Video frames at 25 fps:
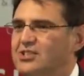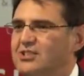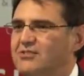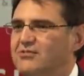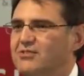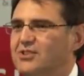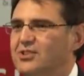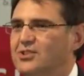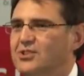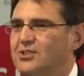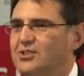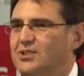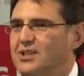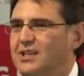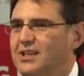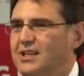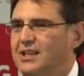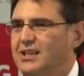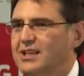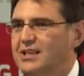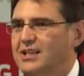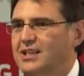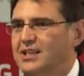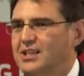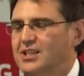If you
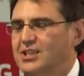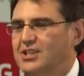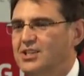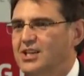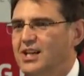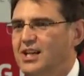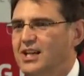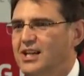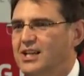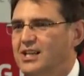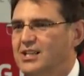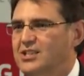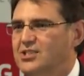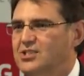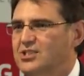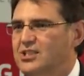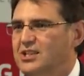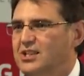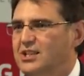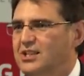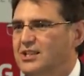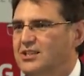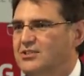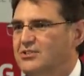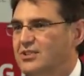engage,
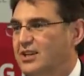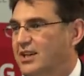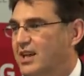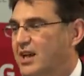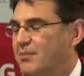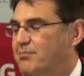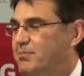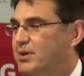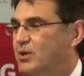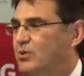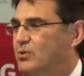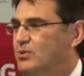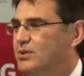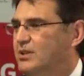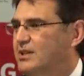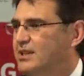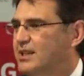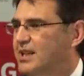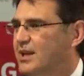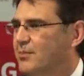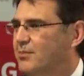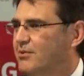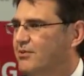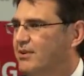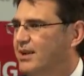say, a builder to
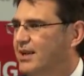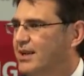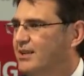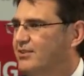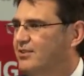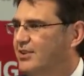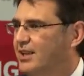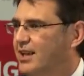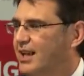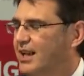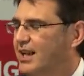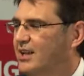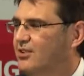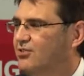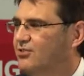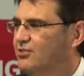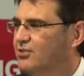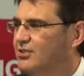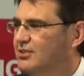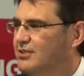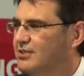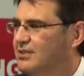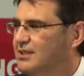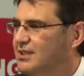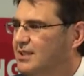come around to your house
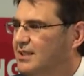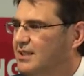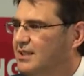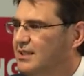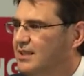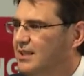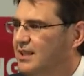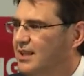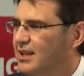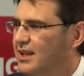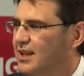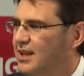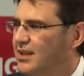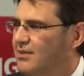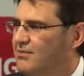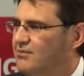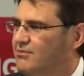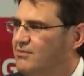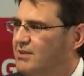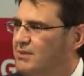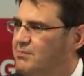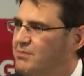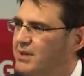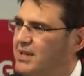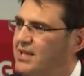and
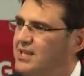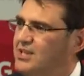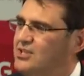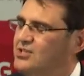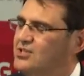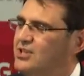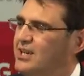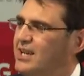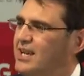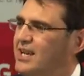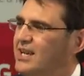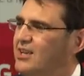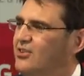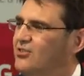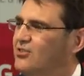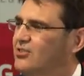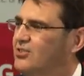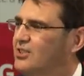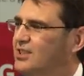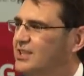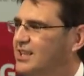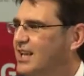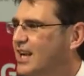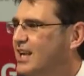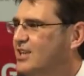repairs your house
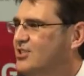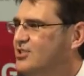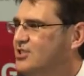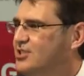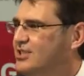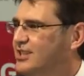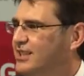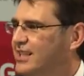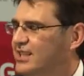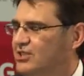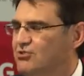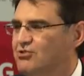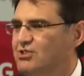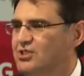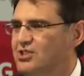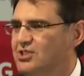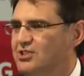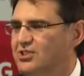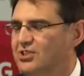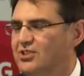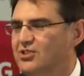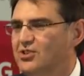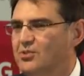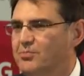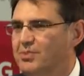and engages an
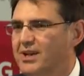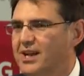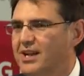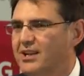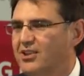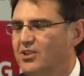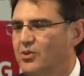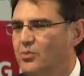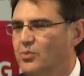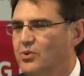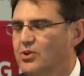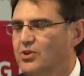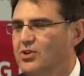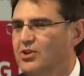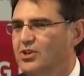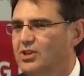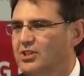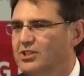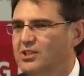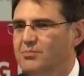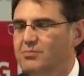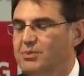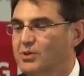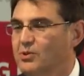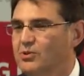electrician to do part of the
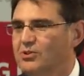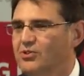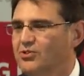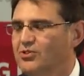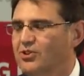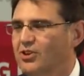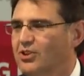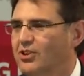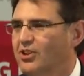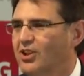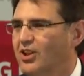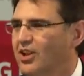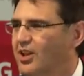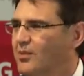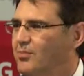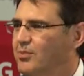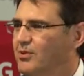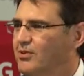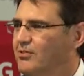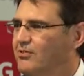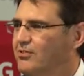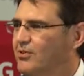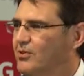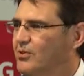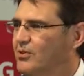work, the builder's not
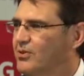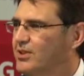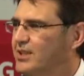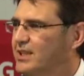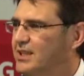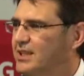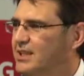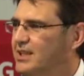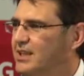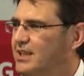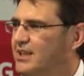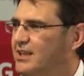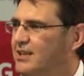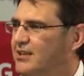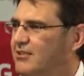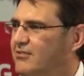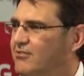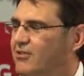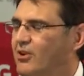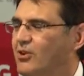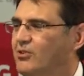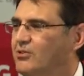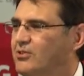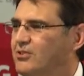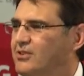liable for the
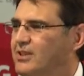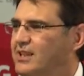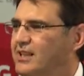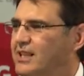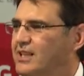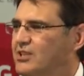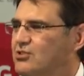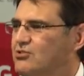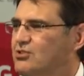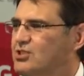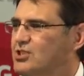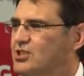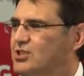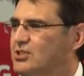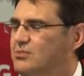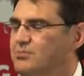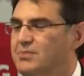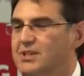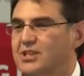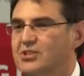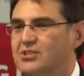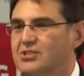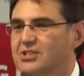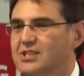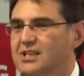faulted electrician
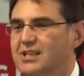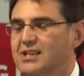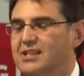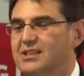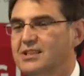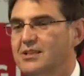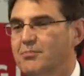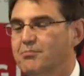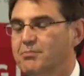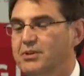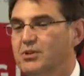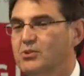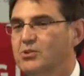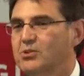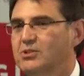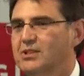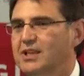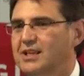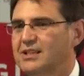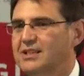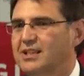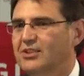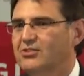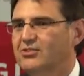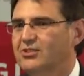because the
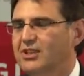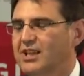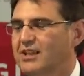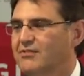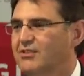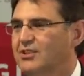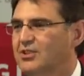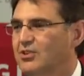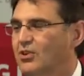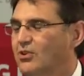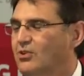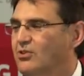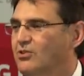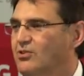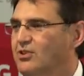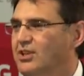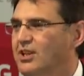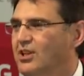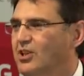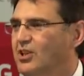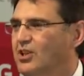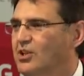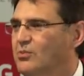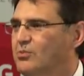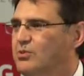builder doesn't have a
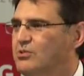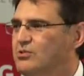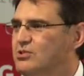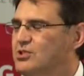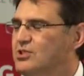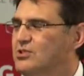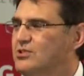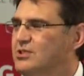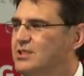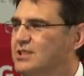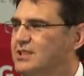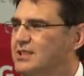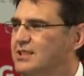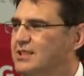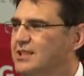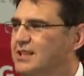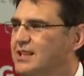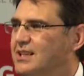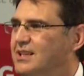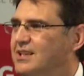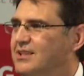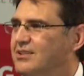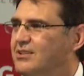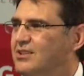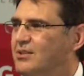non-delegable duty.
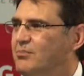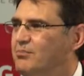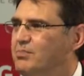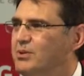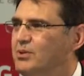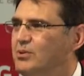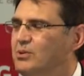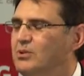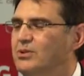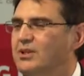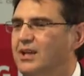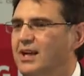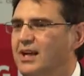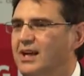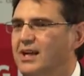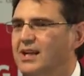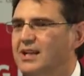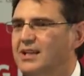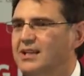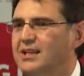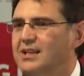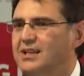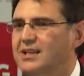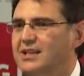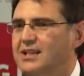The
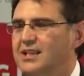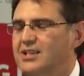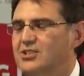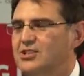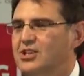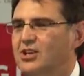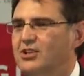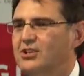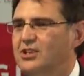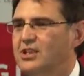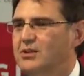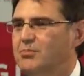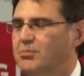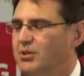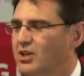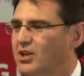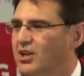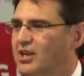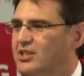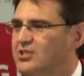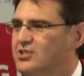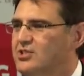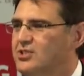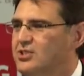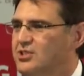builder is only
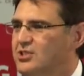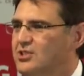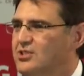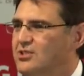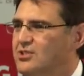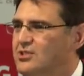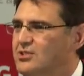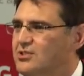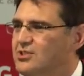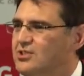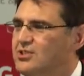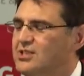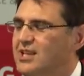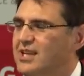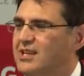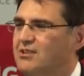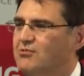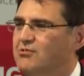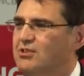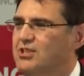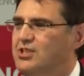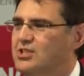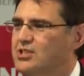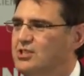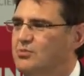obliged to you to take
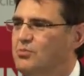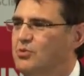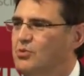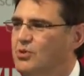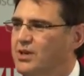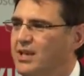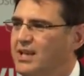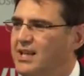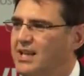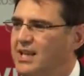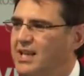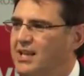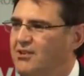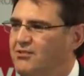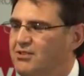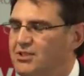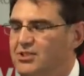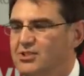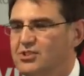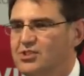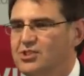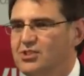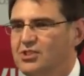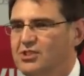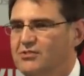reasonable care in
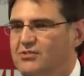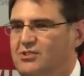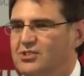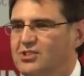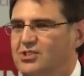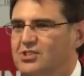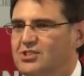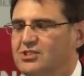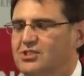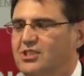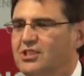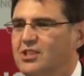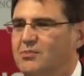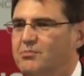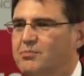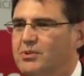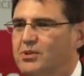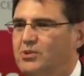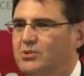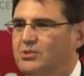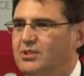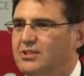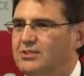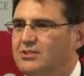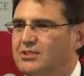the services that the
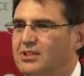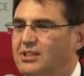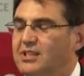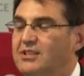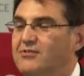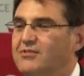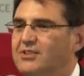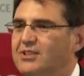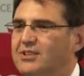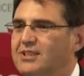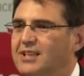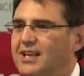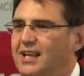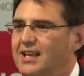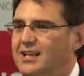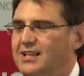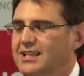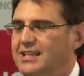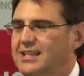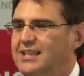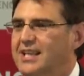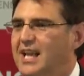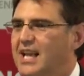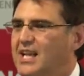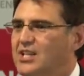builder delivered, and
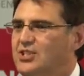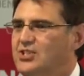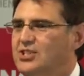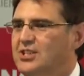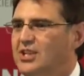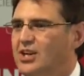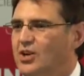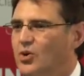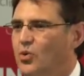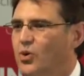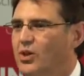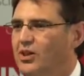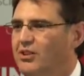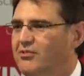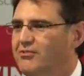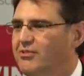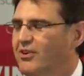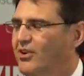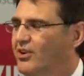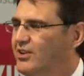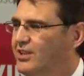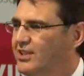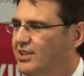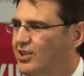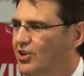engaging a
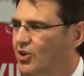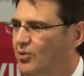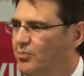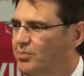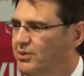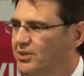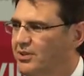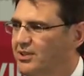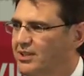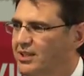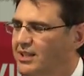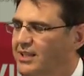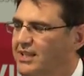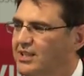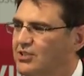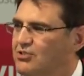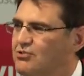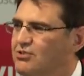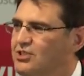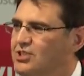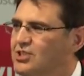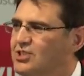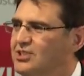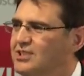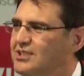qualified and competent
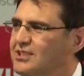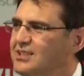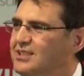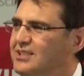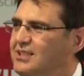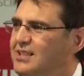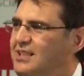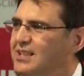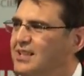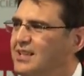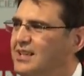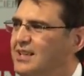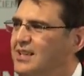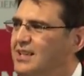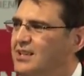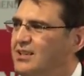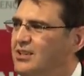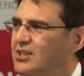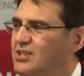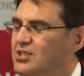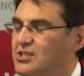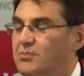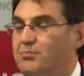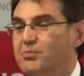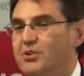electrician
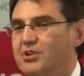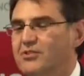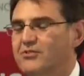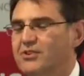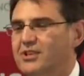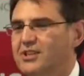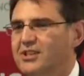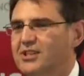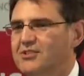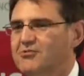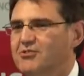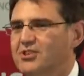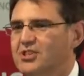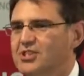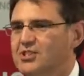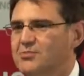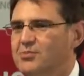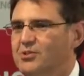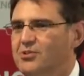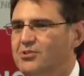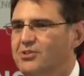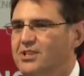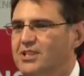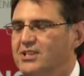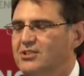is a perfectly
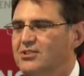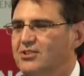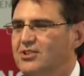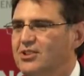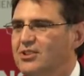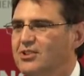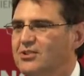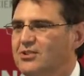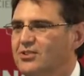reasonable thing to do.